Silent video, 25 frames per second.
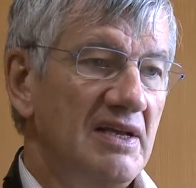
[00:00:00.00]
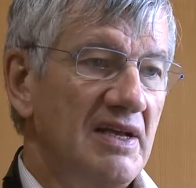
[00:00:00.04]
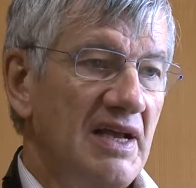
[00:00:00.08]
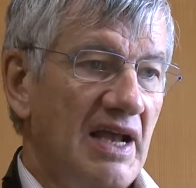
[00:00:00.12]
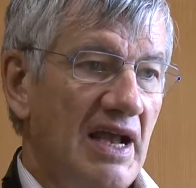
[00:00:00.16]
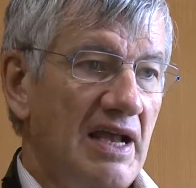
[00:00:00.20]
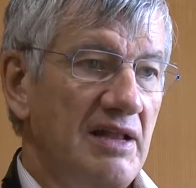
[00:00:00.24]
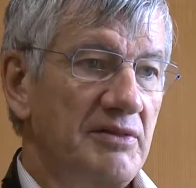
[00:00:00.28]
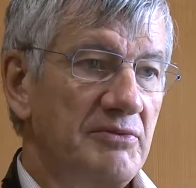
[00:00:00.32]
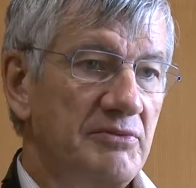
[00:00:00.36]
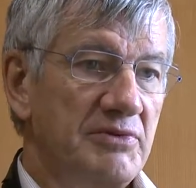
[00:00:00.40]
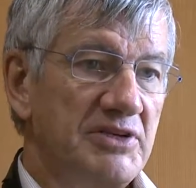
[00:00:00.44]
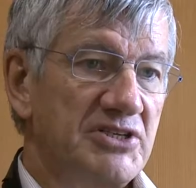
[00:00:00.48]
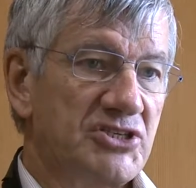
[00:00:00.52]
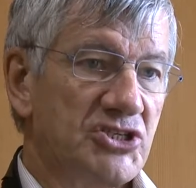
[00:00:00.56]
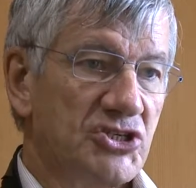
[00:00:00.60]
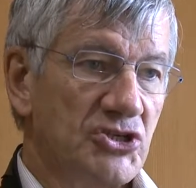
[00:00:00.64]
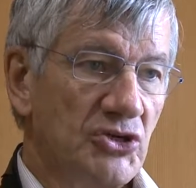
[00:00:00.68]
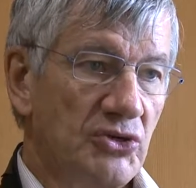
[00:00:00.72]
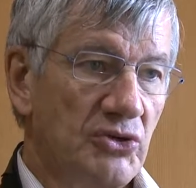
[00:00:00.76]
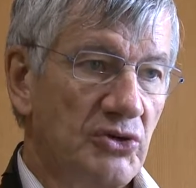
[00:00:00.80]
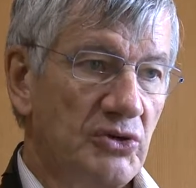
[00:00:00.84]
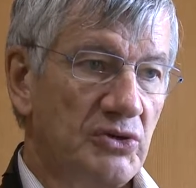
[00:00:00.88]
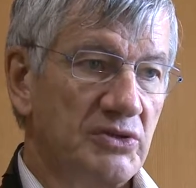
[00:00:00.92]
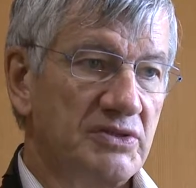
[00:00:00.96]
And we
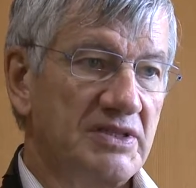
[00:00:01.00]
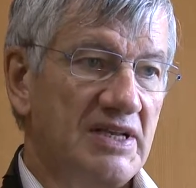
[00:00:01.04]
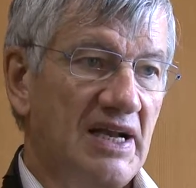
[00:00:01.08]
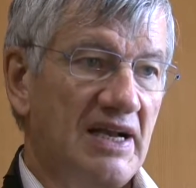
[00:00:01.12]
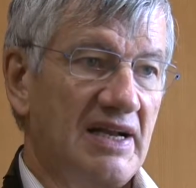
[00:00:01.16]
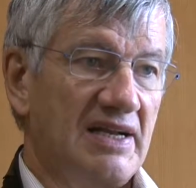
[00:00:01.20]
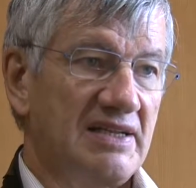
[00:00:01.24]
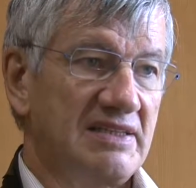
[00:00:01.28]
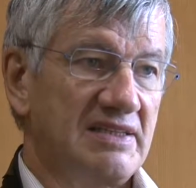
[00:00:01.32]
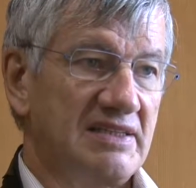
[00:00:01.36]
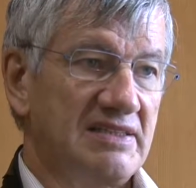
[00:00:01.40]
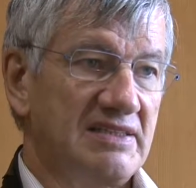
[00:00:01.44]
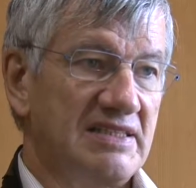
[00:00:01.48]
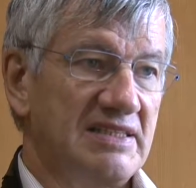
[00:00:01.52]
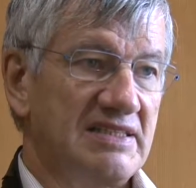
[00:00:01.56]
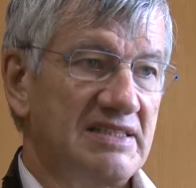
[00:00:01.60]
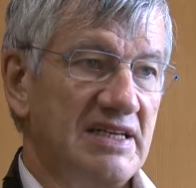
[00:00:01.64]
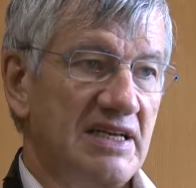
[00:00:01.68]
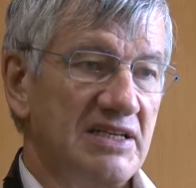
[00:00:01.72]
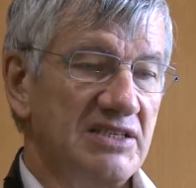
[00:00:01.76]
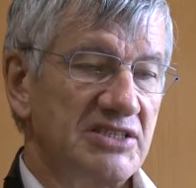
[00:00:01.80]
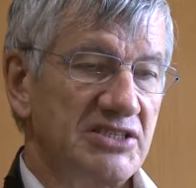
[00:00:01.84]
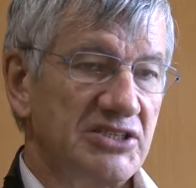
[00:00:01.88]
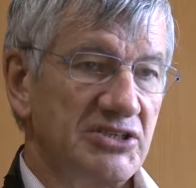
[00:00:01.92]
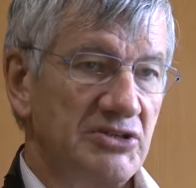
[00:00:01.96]
show that this
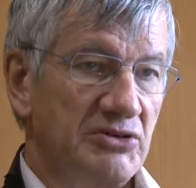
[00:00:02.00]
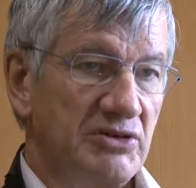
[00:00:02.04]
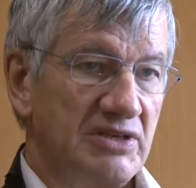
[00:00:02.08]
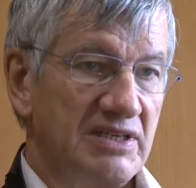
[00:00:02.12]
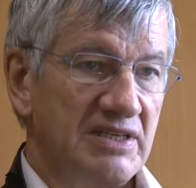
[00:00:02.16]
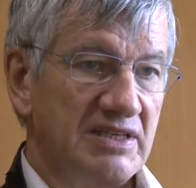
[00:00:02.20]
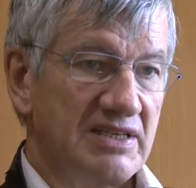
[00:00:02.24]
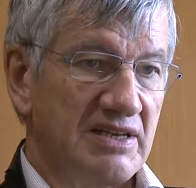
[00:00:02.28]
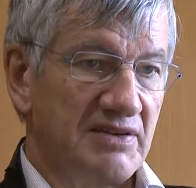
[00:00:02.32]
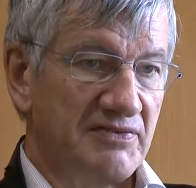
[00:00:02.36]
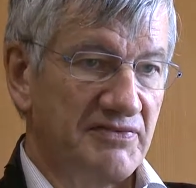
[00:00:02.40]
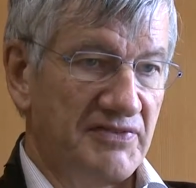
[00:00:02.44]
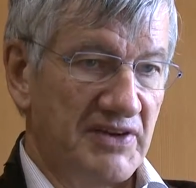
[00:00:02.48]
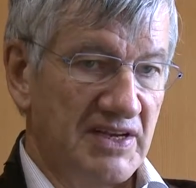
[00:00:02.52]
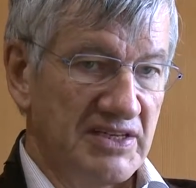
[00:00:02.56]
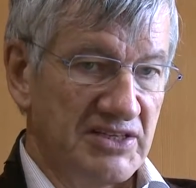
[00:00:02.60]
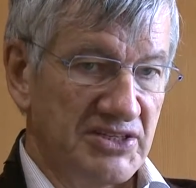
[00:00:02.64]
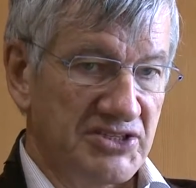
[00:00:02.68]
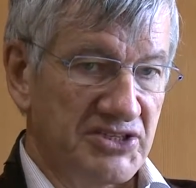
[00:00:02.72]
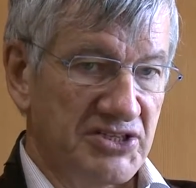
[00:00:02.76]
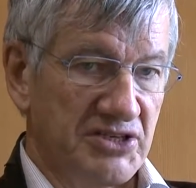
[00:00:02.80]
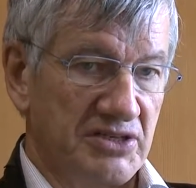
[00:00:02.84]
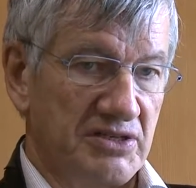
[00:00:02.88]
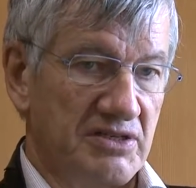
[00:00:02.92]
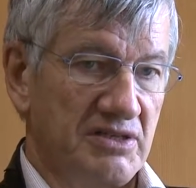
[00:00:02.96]
NGO
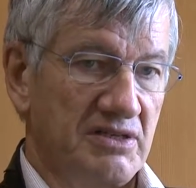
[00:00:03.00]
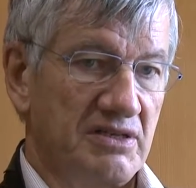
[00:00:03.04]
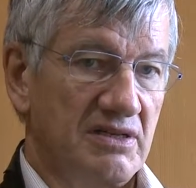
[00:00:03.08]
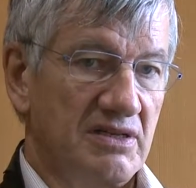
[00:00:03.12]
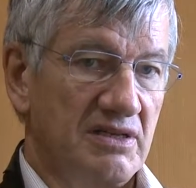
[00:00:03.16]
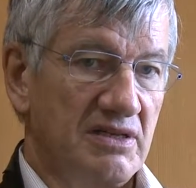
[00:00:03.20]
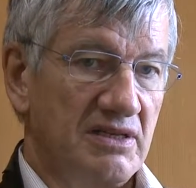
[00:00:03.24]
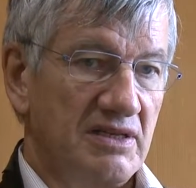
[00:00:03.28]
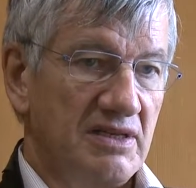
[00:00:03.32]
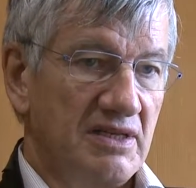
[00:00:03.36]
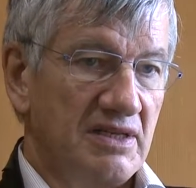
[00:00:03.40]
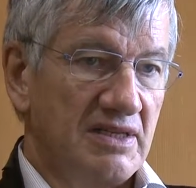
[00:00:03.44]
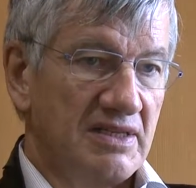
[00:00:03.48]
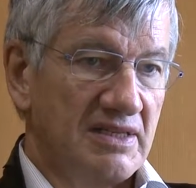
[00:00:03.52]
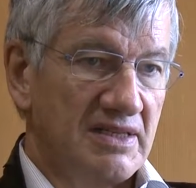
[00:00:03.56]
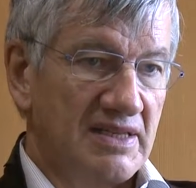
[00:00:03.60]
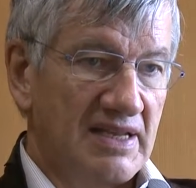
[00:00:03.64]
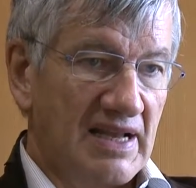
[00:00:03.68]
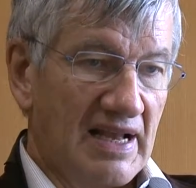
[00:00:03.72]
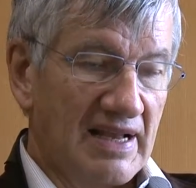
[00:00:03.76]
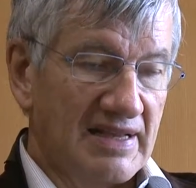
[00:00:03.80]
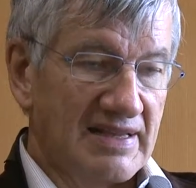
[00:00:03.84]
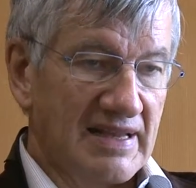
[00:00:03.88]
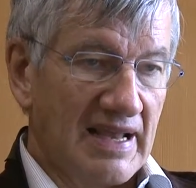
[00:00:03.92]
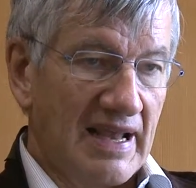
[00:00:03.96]
intervention
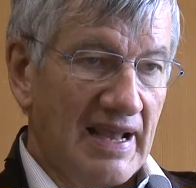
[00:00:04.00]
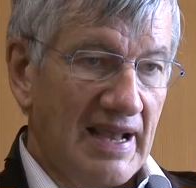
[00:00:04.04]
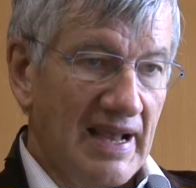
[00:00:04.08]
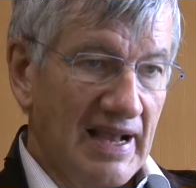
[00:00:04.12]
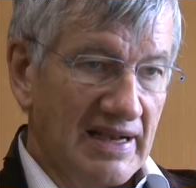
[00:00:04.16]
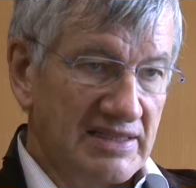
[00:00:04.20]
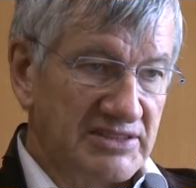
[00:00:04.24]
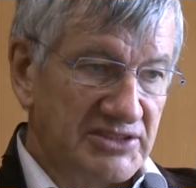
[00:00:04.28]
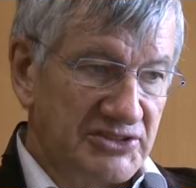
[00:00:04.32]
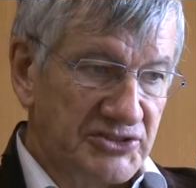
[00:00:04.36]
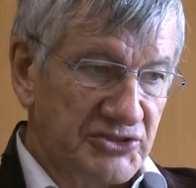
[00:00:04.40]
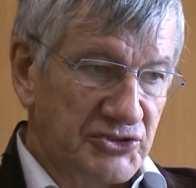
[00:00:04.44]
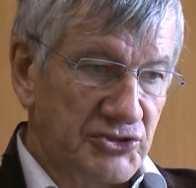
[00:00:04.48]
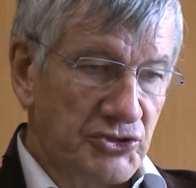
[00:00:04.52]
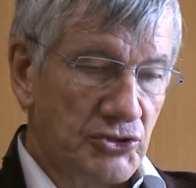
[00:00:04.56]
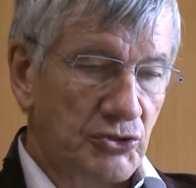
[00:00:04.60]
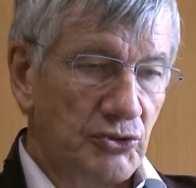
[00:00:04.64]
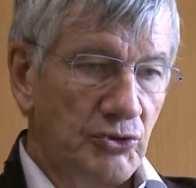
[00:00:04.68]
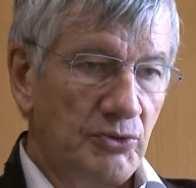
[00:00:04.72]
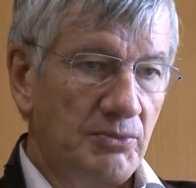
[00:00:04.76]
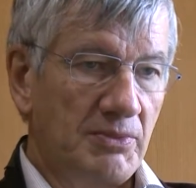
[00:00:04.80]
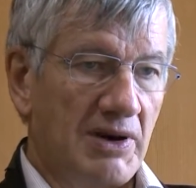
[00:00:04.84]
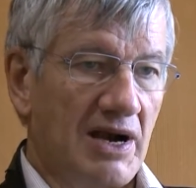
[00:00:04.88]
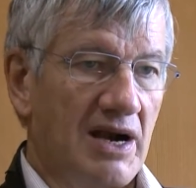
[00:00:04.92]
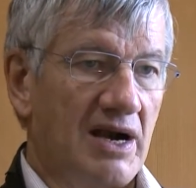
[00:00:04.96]
that acts
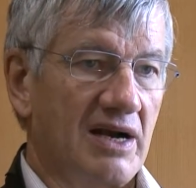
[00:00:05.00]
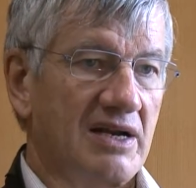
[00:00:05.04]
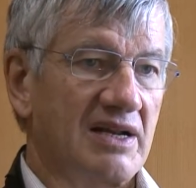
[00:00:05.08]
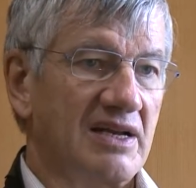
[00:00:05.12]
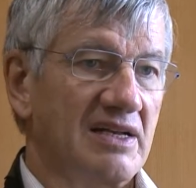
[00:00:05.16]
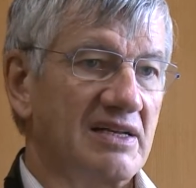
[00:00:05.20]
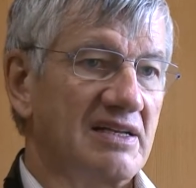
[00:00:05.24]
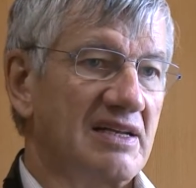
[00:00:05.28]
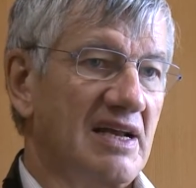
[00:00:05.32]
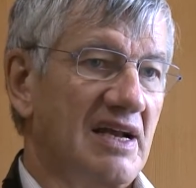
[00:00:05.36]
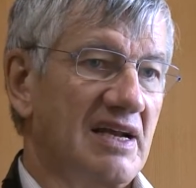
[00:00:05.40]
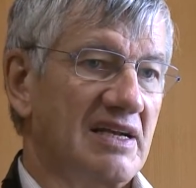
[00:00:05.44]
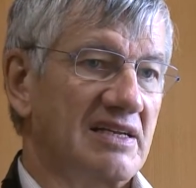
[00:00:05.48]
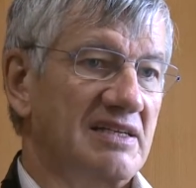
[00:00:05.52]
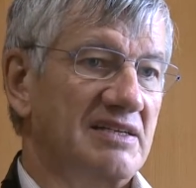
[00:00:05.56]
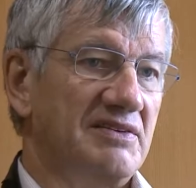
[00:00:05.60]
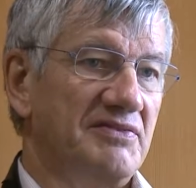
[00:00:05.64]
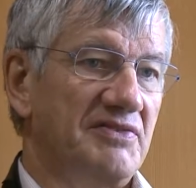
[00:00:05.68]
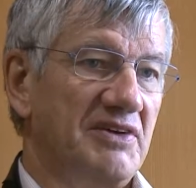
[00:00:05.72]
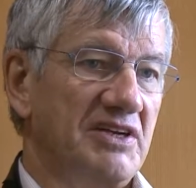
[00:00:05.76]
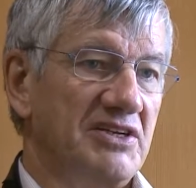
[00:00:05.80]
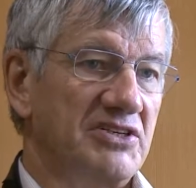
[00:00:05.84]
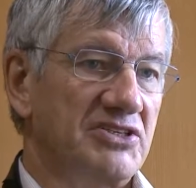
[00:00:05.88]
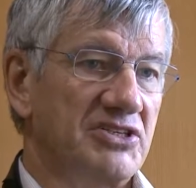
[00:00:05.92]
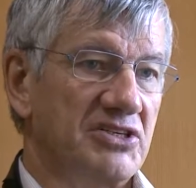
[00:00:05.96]
through market
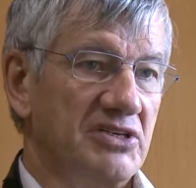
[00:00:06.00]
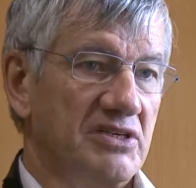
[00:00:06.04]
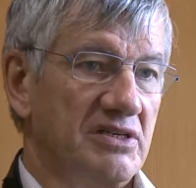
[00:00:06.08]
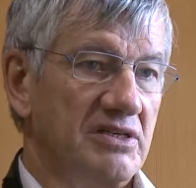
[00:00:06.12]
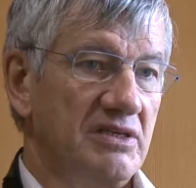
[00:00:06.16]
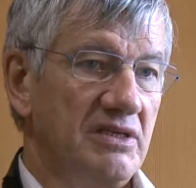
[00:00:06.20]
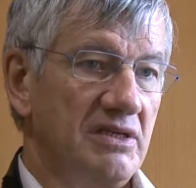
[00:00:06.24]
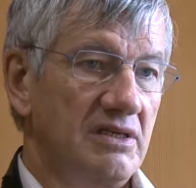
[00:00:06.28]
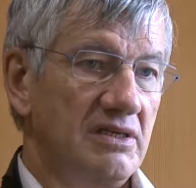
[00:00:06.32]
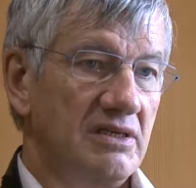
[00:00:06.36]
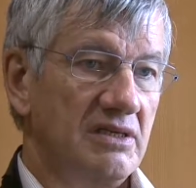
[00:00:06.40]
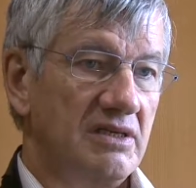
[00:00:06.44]
activation,